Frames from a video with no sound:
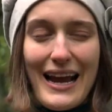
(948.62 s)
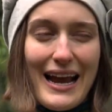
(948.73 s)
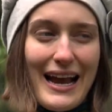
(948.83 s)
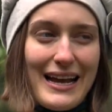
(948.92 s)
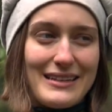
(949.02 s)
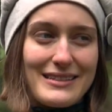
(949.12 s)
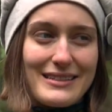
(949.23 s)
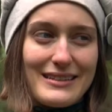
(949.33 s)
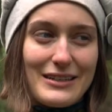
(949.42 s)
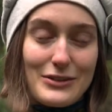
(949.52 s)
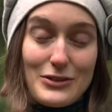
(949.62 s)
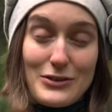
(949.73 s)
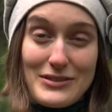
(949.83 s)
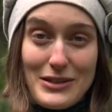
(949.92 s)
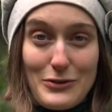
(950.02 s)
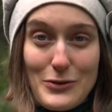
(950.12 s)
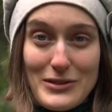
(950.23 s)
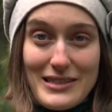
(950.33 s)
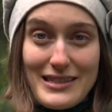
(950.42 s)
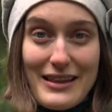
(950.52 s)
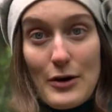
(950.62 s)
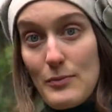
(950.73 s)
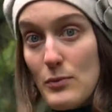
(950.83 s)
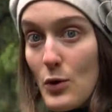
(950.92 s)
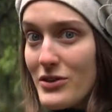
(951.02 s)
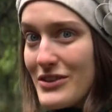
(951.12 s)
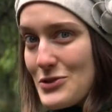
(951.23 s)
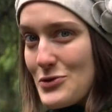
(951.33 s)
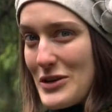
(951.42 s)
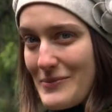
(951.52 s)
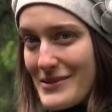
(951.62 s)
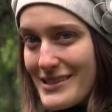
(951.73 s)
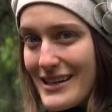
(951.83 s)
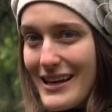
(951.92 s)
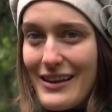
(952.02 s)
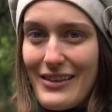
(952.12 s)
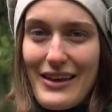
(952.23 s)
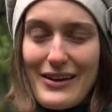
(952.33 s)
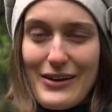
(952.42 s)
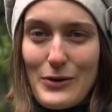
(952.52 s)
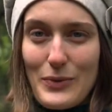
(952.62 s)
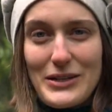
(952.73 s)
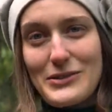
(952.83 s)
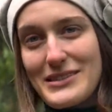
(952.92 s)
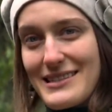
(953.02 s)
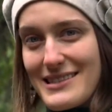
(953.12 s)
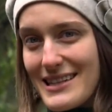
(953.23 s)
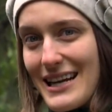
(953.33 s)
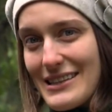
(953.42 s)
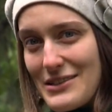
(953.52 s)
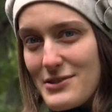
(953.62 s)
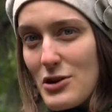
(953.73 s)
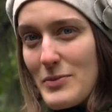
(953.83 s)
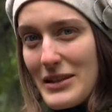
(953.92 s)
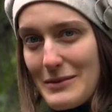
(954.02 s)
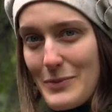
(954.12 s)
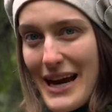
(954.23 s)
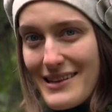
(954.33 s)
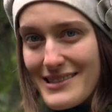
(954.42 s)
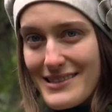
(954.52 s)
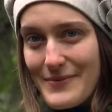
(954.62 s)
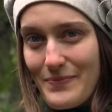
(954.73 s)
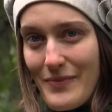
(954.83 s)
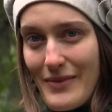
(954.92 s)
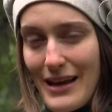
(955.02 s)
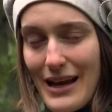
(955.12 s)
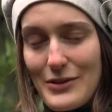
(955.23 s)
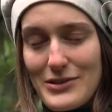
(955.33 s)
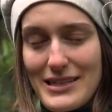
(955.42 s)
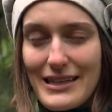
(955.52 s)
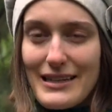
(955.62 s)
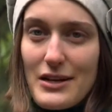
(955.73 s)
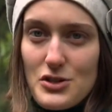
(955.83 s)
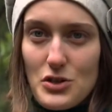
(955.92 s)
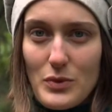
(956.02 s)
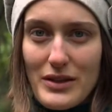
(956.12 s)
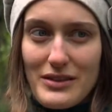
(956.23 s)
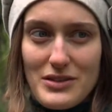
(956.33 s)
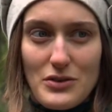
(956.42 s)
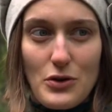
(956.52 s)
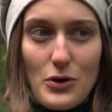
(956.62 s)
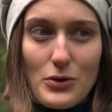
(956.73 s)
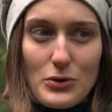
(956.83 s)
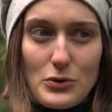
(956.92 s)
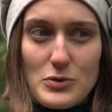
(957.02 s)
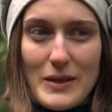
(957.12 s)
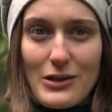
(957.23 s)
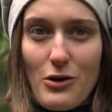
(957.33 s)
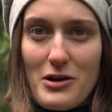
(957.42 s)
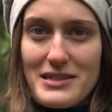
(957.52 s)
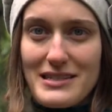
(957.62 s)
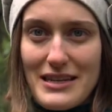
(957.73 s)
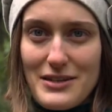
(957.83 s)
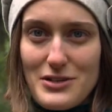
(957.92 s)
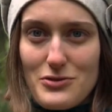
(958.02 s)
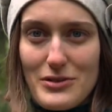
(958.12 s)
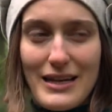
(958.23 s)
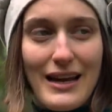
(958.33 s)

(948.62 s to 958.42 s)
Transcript: And it, it turns out, of course, they are more than dreams. They are windows into Scotland's turbulent past. And there is a connection with this girl who's been lost to history